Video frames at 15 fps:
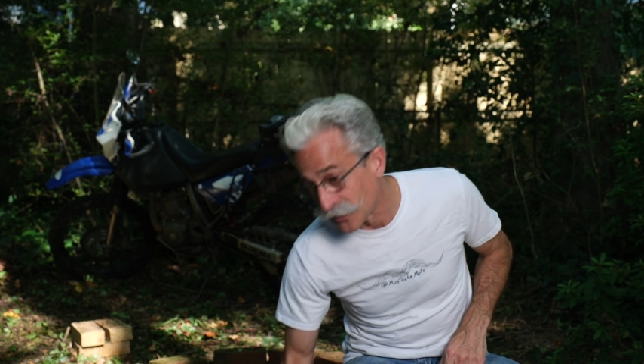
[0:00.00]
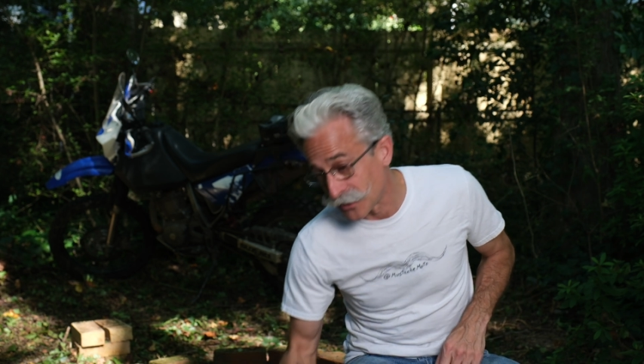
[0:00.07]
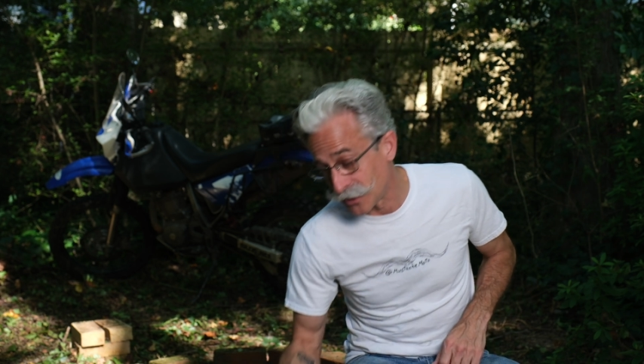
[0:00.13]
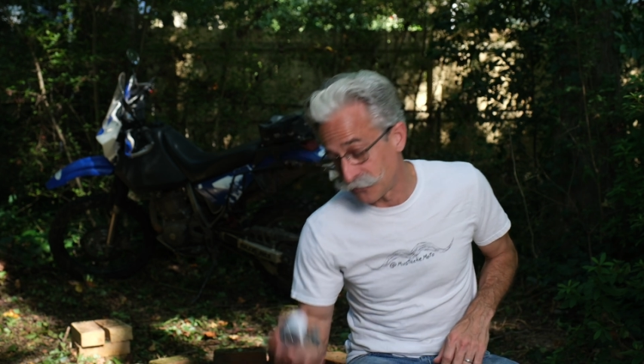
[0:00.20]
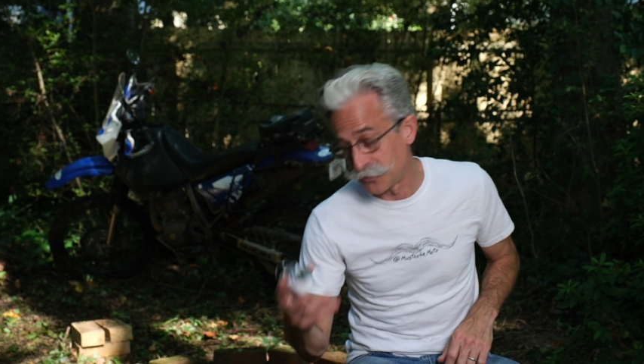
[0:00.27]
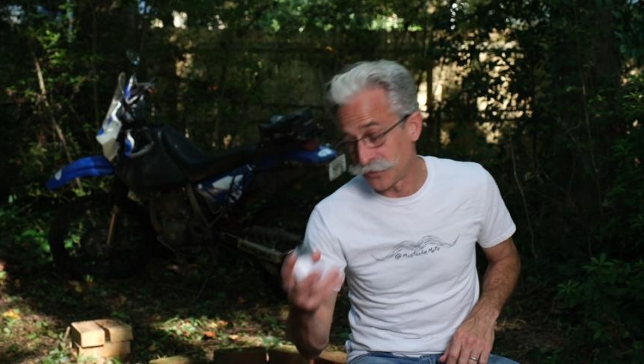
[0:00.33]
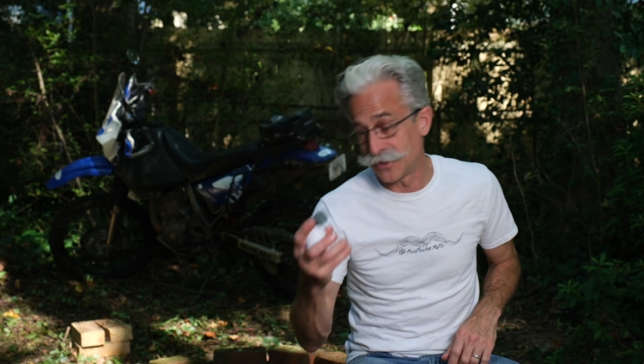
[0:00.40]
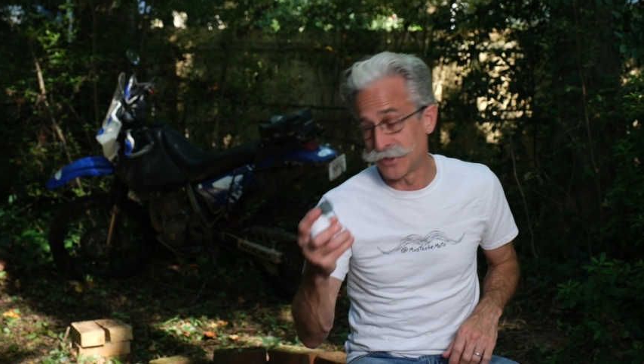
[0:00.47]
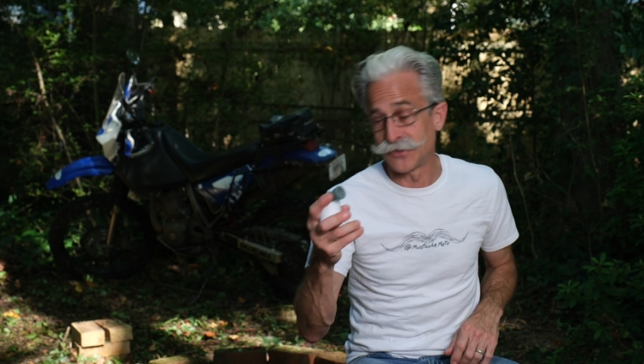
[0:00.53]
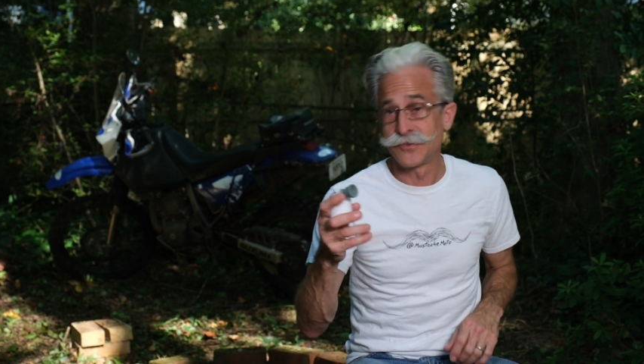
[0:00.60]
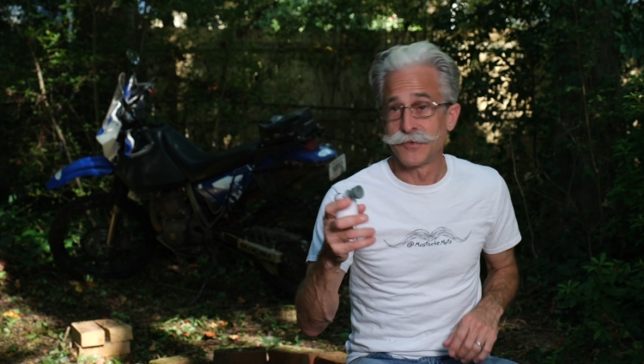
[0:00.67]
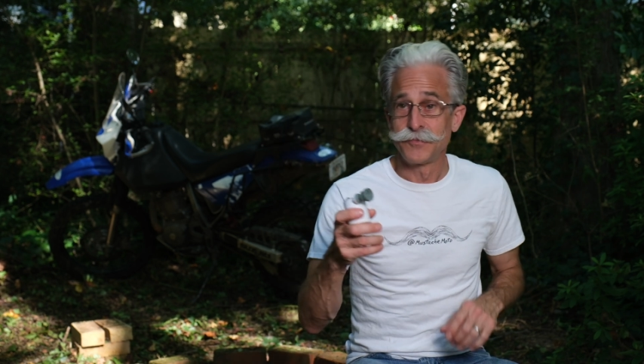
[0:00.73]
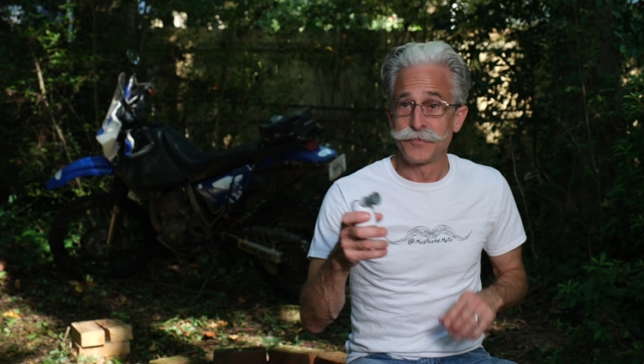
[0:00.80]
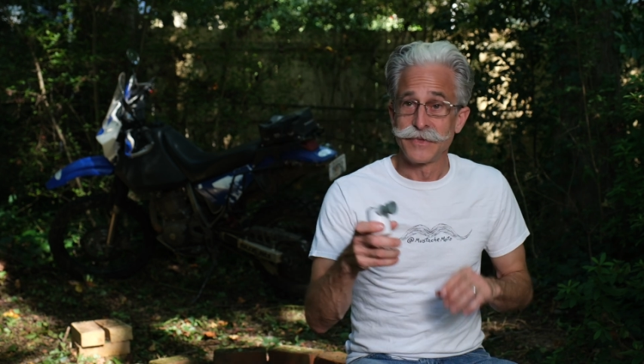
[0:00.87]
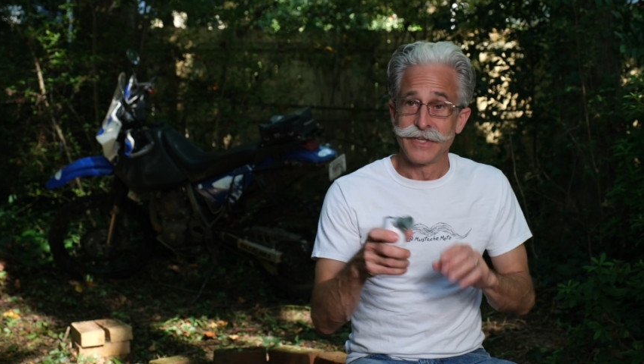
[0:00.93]
off with this.
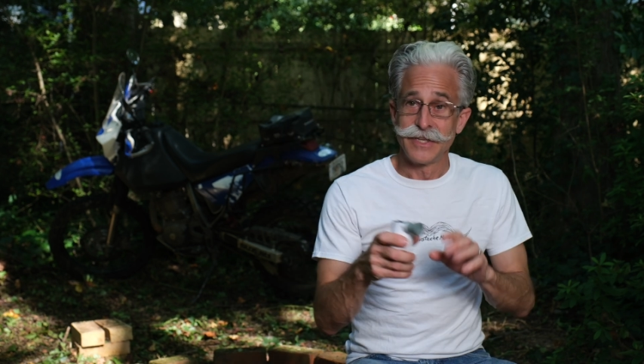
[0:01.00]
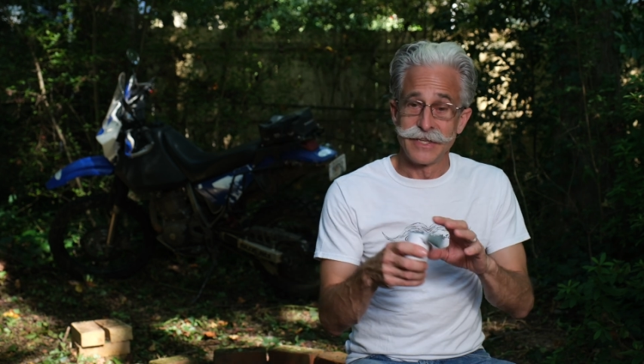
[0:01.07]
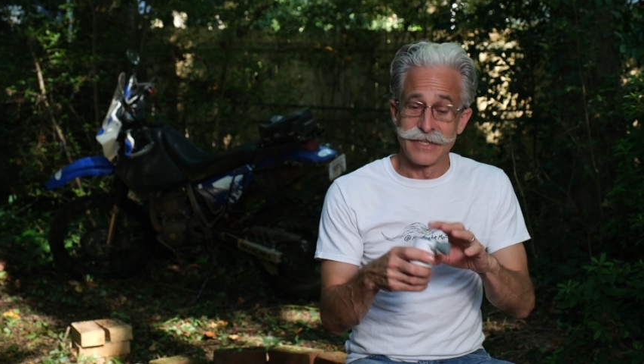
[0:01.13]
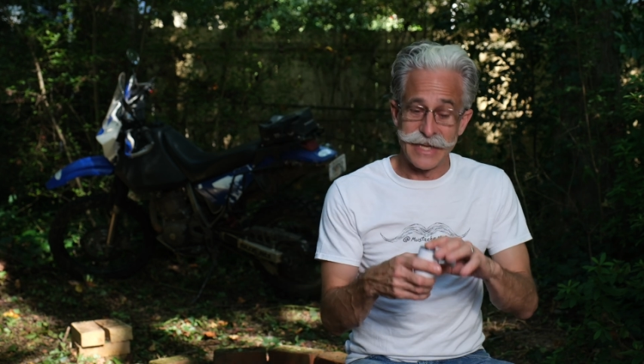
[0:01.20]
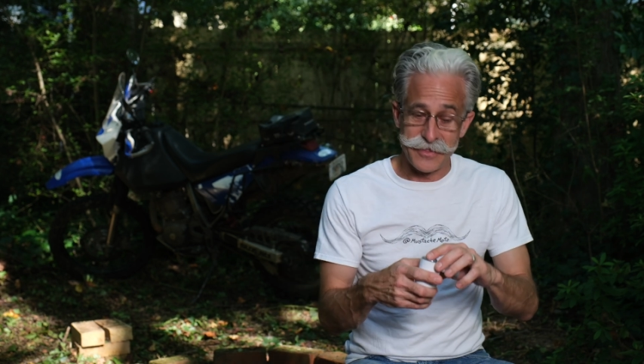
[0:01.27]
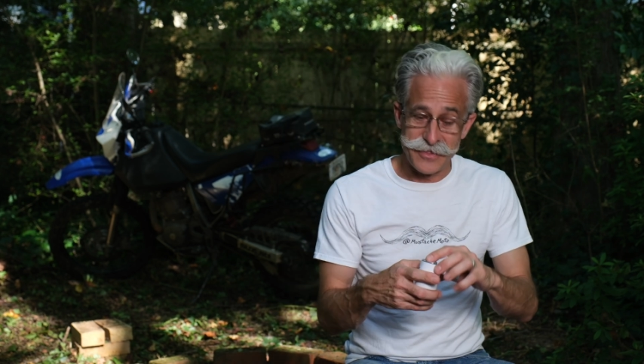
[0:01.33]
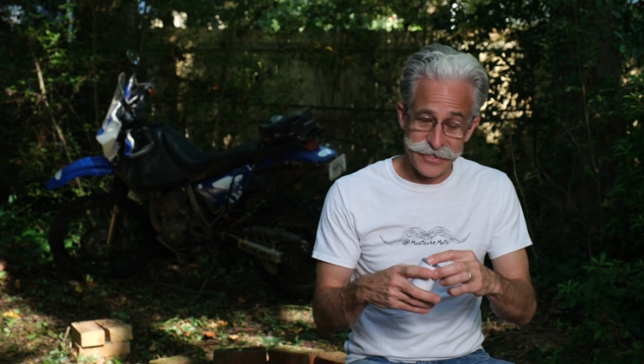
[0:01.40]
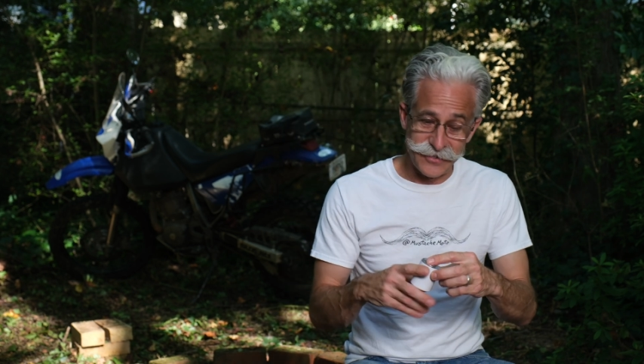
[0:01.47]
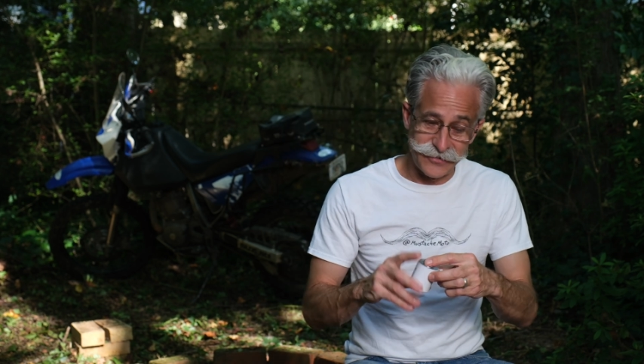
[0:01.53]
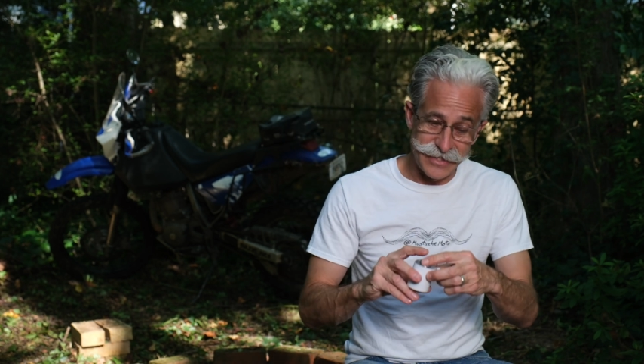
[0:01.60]
Now this